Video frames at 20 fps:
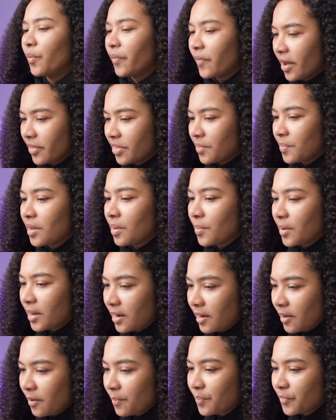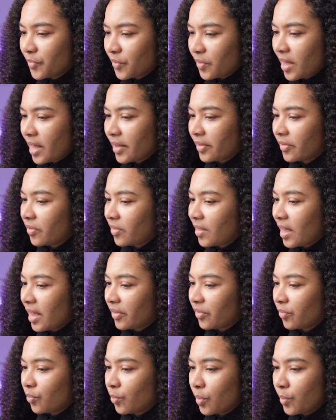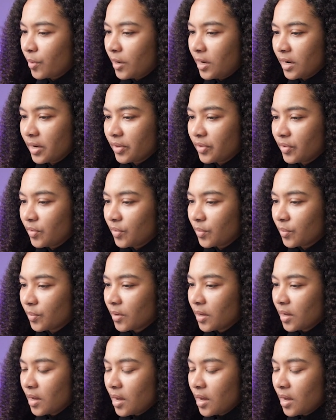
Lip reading: We've got the BMI now. So that's what we needed to do.